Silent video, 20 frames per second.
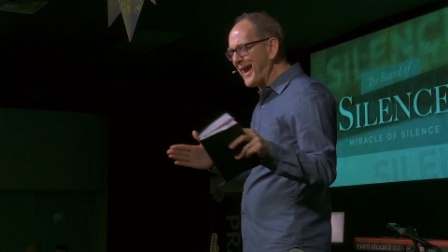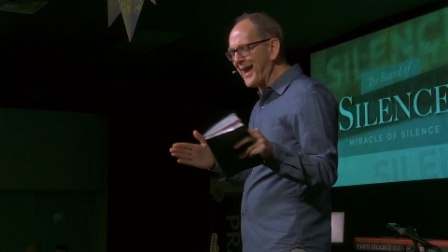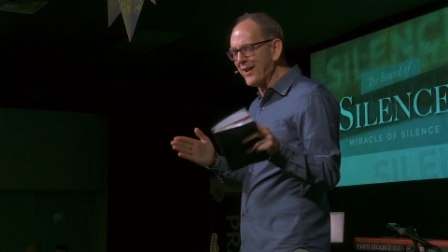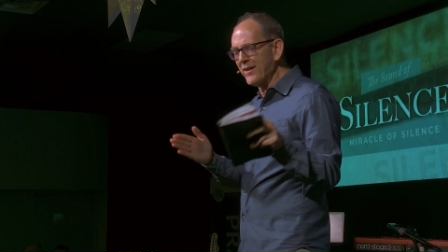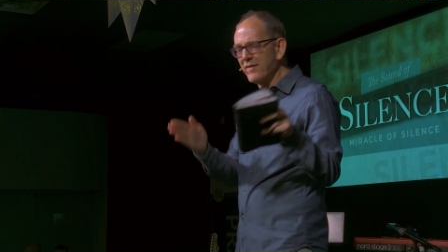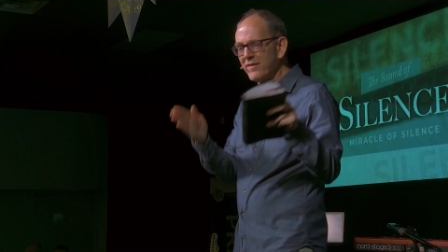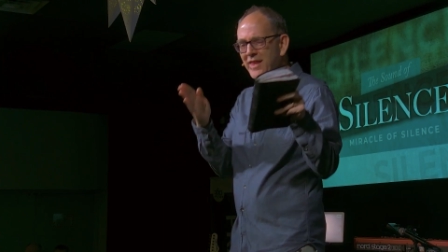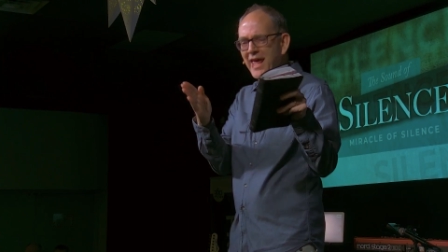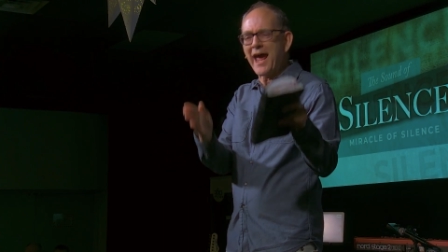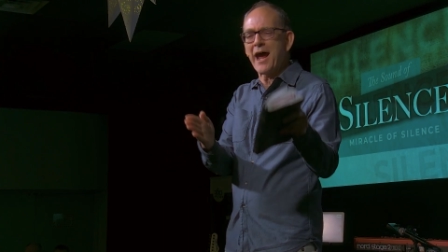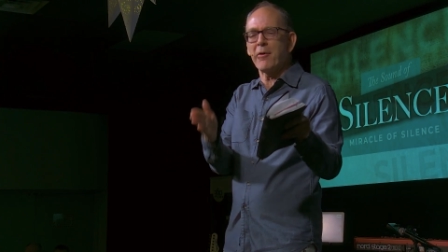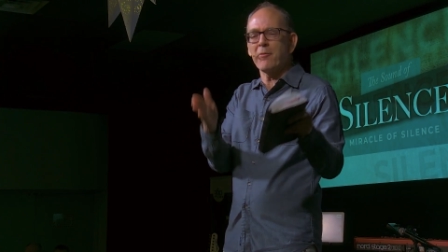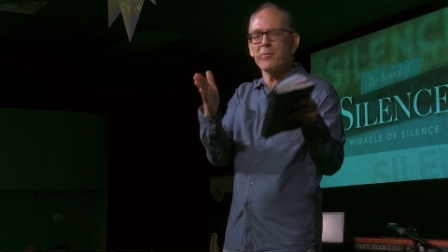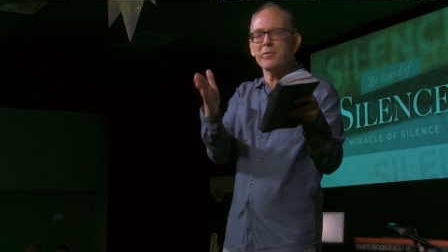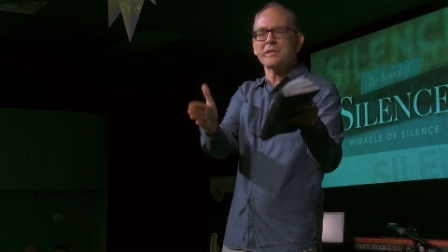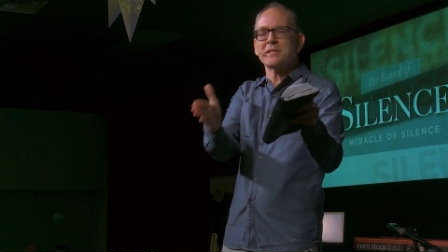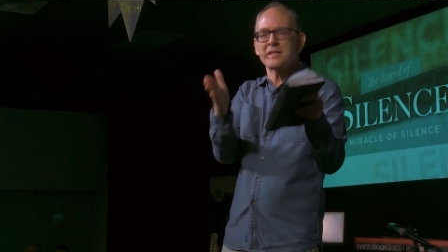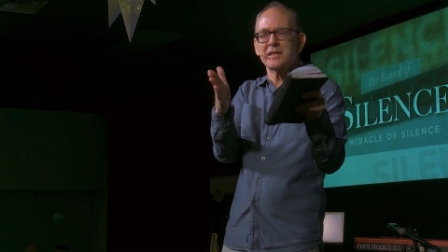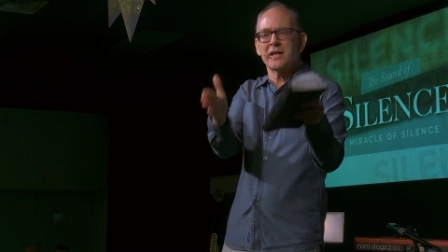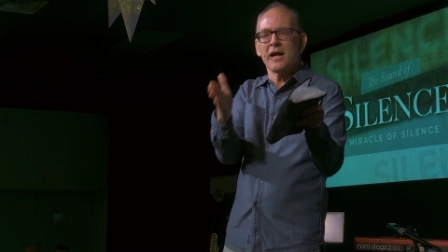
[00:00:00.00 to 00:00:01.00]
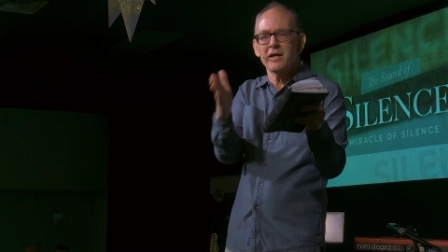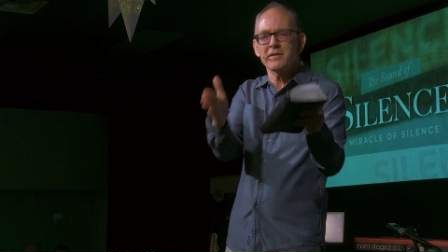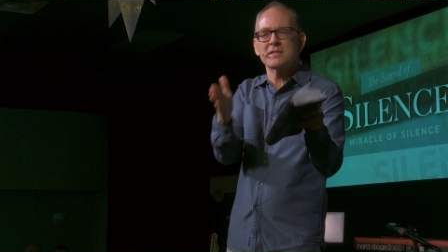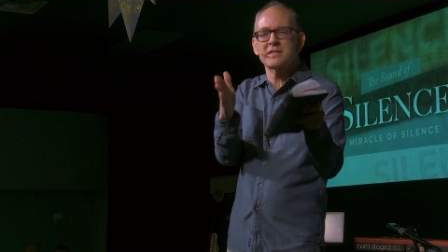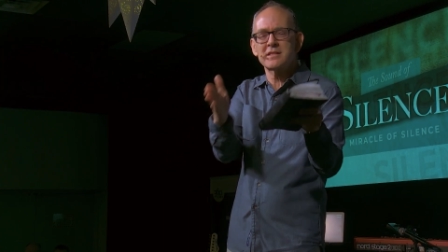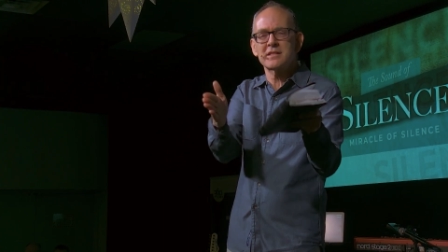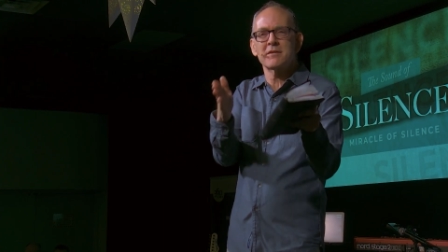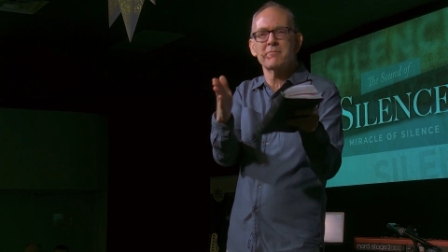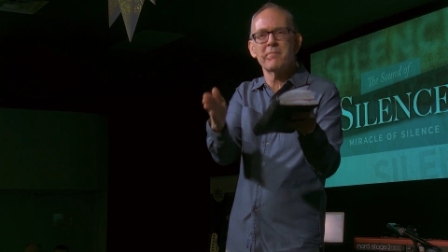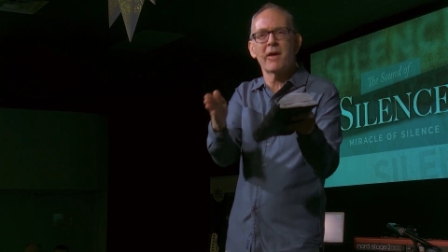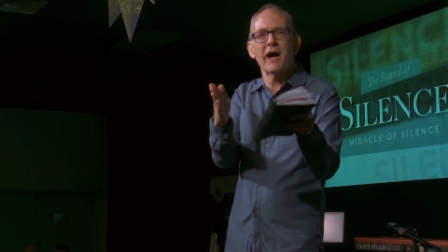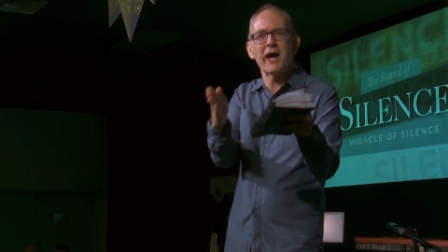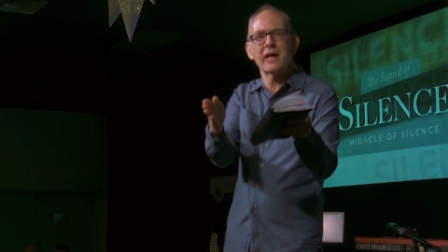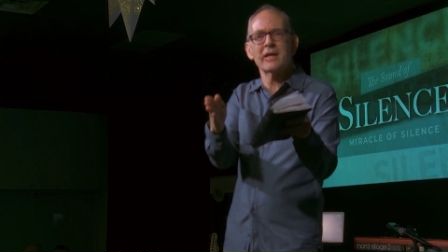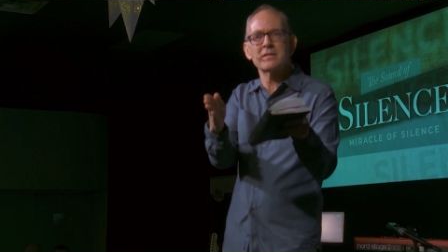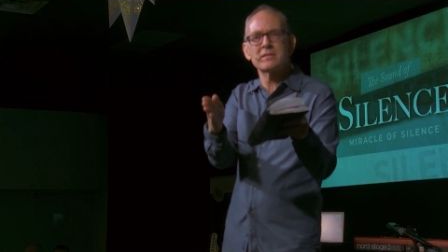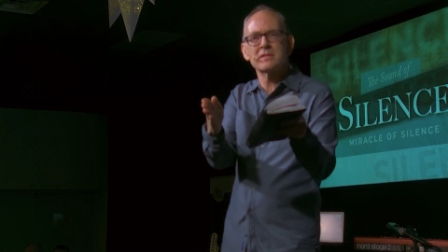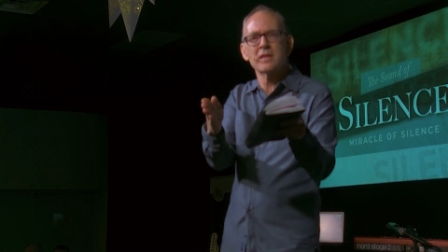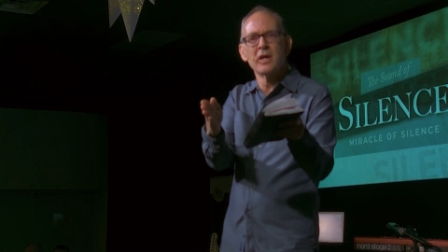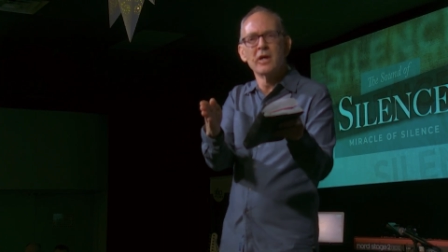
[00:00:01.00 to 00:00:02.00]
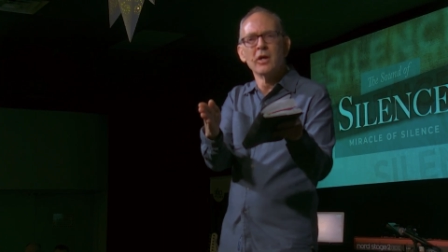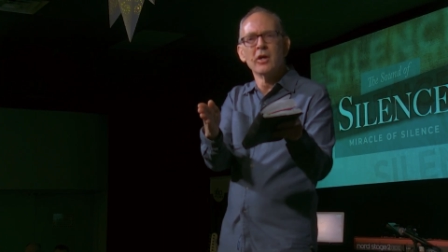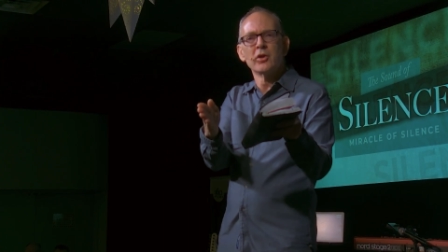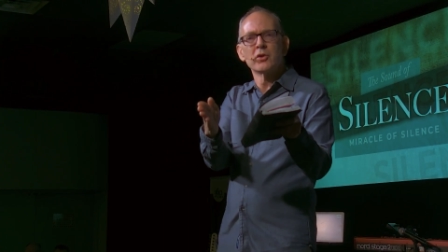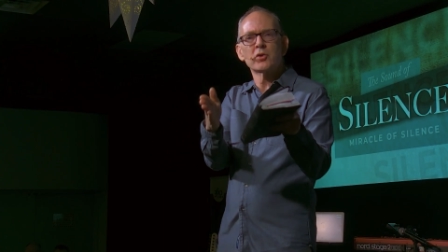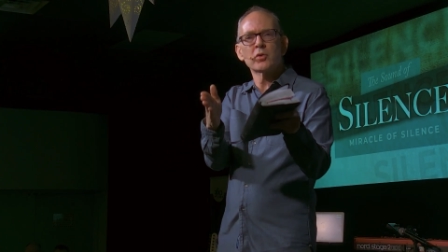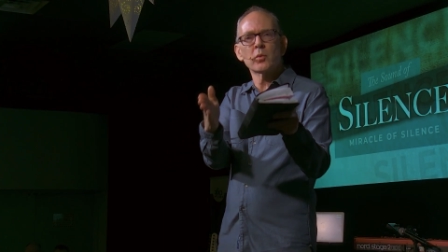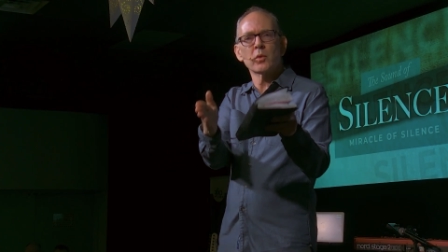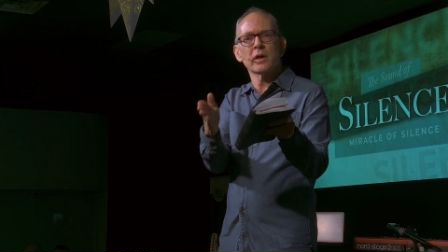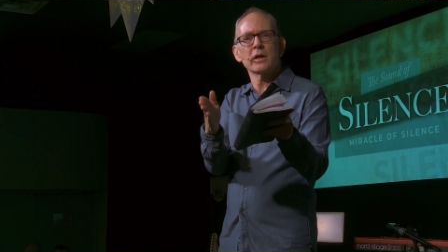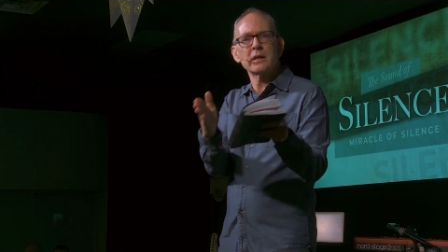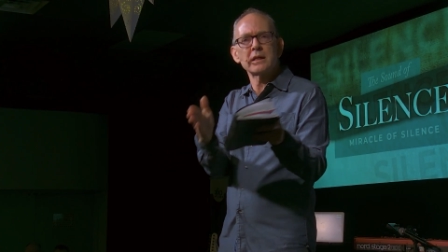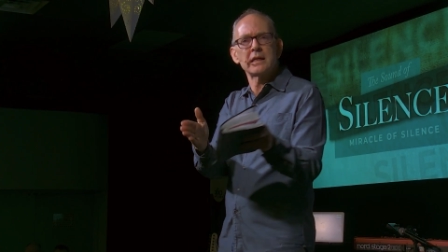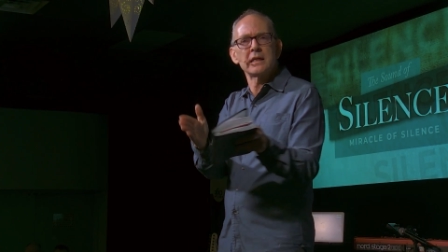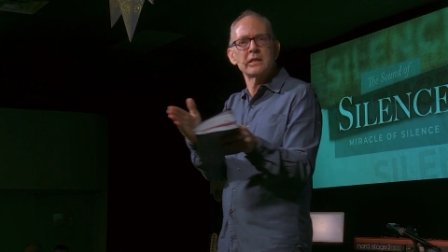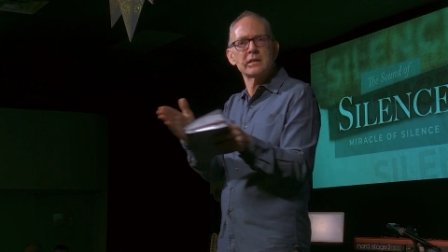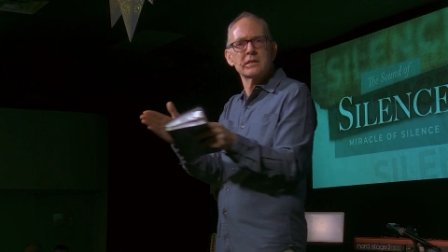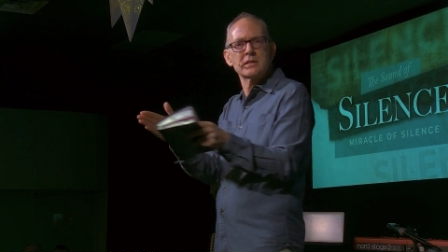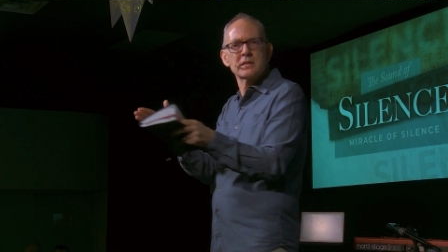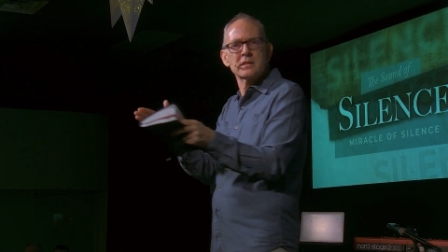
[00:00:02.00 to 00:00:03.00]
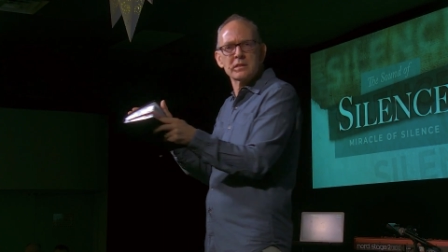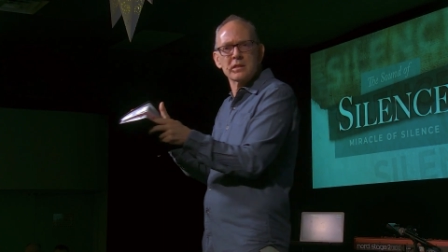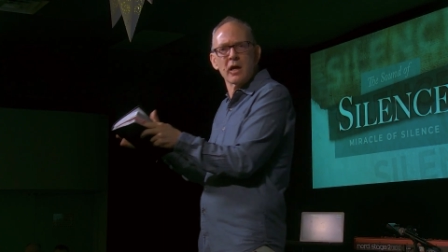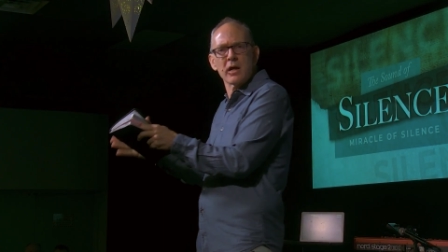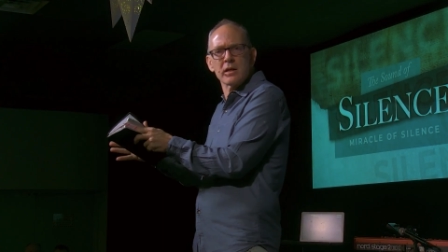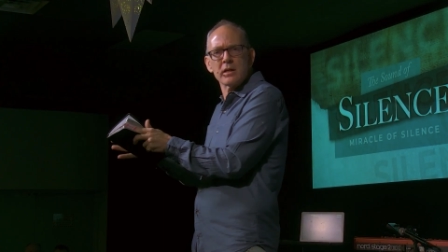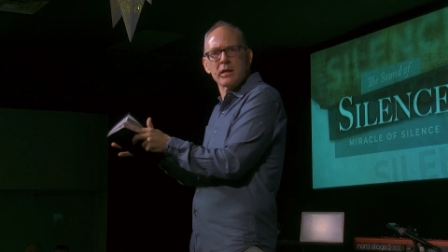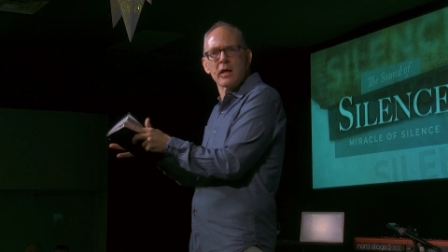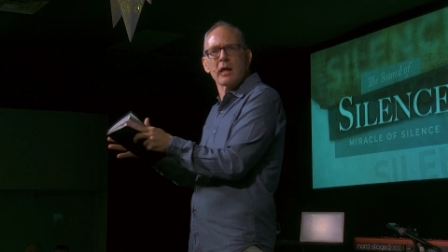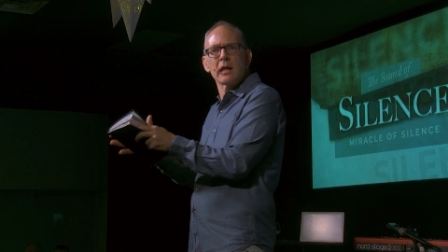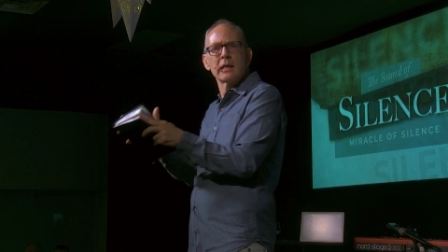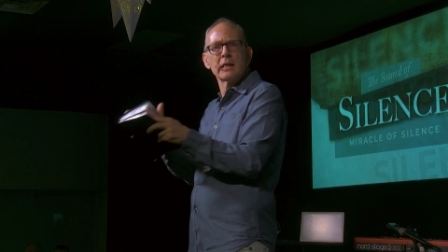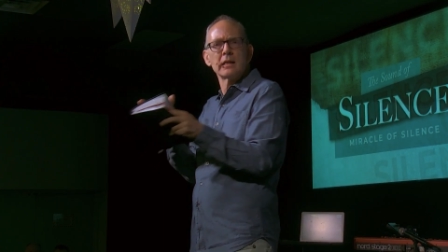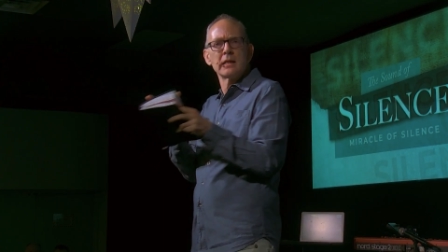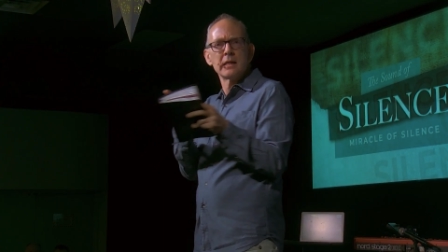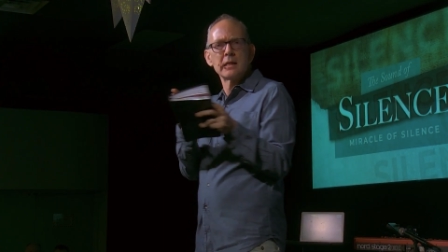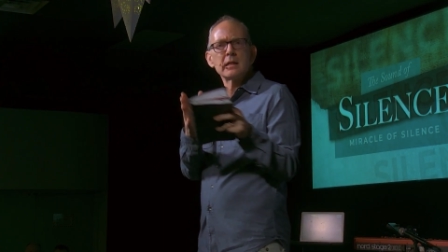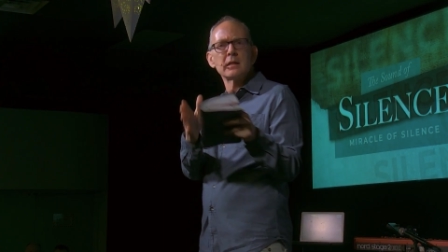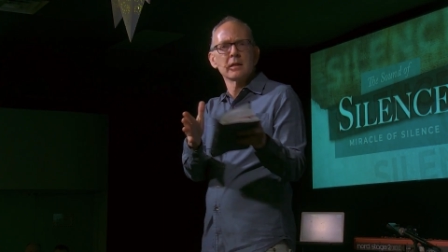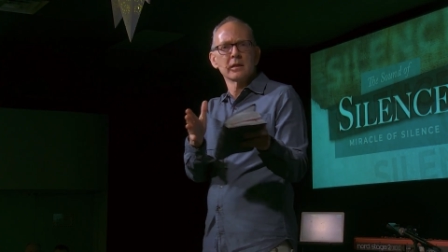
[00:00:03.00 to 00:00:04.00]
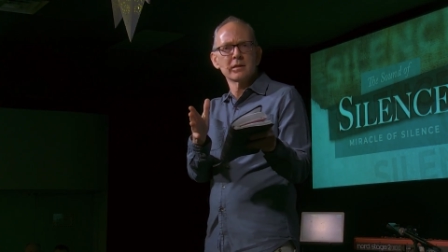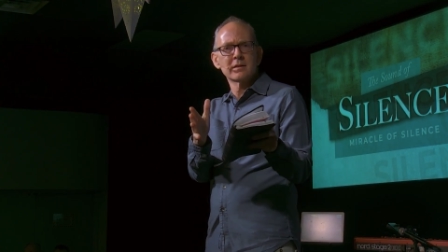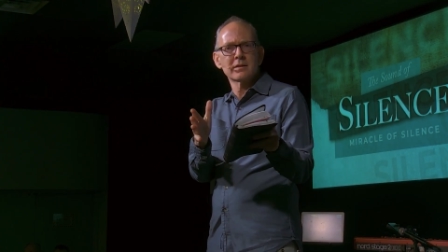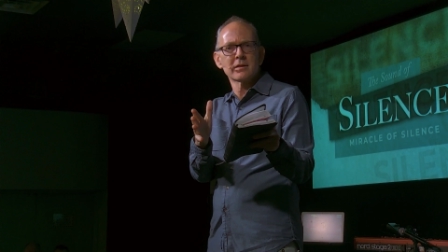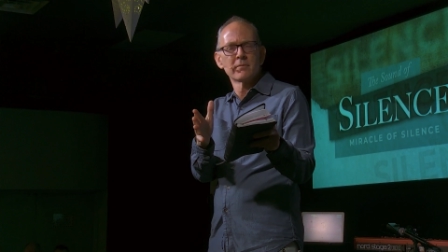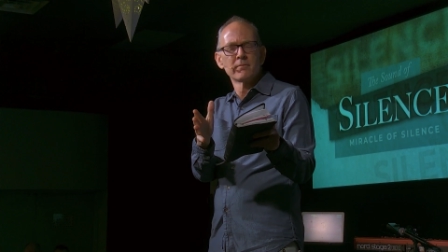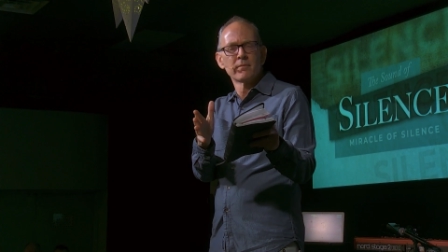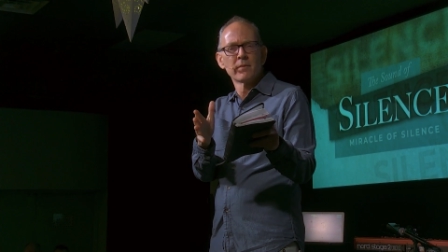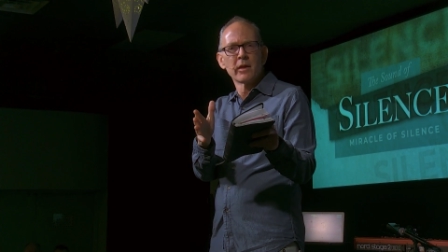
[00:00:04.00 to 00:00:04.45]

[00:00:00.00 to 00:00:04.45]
and that was customized to what each son needed.